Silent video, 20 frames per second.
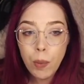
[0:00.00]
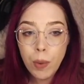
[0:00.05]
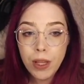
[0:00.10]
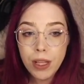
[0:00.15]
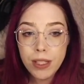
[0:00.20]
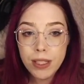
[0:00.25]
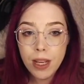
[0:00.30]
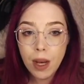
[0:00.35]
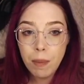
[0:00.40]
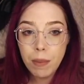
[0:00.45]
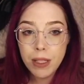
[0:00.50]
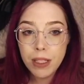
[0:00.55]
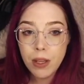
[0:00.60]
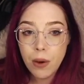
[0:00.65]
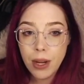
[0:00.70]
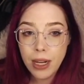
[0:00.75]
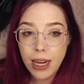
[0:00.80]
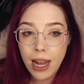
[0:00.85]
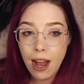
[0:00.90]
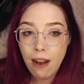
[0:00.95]
this up, it's
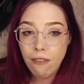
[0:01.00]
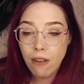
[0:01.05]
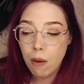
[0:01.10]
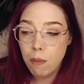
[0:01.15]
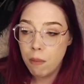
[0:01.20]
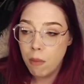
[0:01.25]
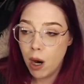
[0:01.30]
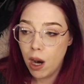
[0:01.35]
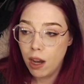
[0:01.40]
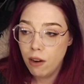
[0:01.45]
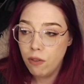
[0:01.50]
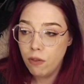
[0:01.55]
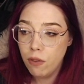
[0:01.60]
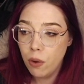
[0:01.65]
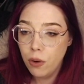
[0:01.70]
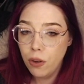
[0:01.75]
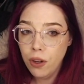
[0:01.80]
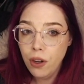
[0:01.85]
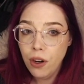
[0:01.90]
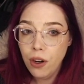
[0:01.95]
going to have a mod
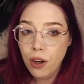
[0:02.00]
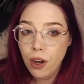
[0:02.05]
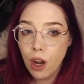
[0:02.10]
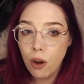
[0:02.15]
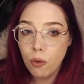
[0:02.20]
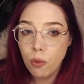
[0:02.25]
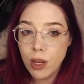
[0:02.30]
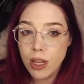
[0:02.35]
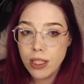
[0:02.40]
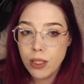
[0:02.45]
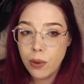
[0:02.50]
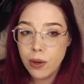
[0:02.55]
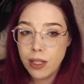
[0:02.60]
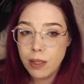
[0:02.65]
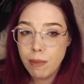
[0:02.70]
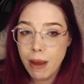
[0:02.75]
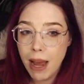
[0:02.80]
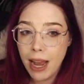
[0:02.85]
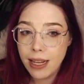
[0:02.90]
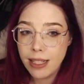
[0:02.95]
folder, a resource
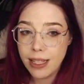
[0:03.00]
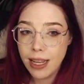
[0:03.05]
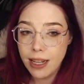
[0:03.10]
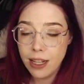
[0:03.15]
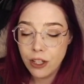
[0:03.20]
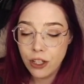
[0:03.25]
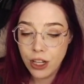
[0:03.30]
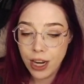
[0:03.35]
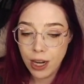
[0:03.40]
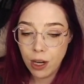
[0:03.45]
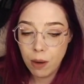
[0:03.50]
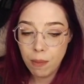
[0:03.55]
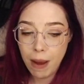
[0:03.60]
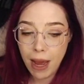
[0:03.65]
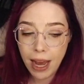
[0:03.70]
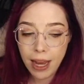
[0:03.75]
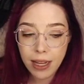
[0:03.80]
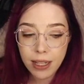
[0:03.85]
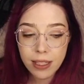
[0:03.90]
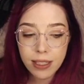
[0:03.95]
packs, and a shader
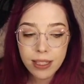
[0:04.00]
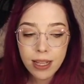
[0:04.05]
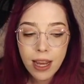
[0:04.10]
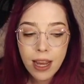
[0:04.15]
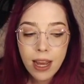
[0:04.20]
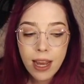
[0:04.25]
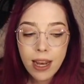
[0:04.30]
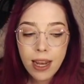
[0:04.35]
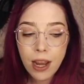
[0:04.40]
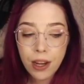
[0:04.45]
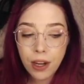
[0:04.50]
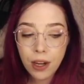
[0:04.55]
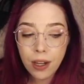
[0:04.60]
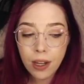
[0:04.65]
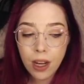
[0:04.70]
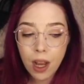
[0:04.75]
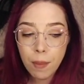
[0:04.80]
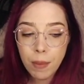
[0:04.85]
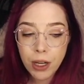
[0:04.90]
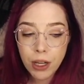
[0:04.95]
packs. Now you're going to
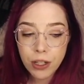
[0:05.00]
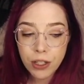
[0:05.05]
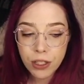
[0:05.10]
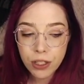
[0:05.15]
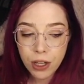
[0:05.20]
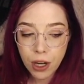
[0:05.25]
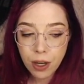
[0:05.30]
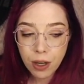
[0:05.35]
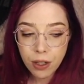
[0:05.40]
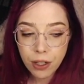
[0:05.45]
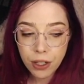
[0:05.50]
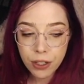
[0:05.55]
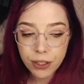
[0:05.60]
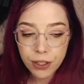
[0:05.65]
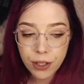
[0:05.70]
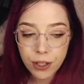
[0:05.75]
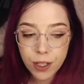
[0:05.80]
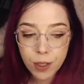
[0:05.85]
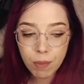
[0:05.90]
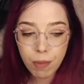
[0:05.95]
come in your
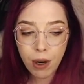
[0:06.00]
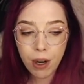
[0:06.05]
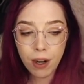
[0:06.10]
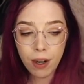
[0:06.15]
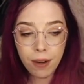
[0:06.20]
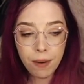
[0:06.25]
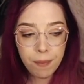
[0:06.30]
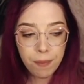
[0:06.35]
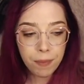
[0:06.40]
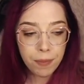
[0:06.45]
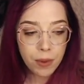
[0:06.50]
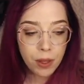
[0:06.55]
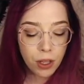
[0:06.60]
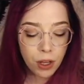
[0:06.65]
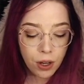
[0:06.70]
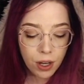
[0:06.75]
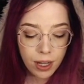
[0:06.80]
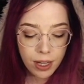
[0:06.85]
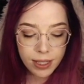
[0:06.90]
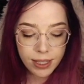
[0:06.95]
search bar. You're
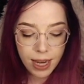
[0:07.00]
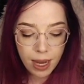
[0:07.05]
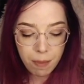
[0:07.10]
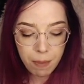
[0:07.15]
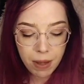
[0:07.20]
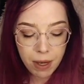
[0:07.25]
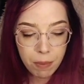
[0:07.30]
going to type in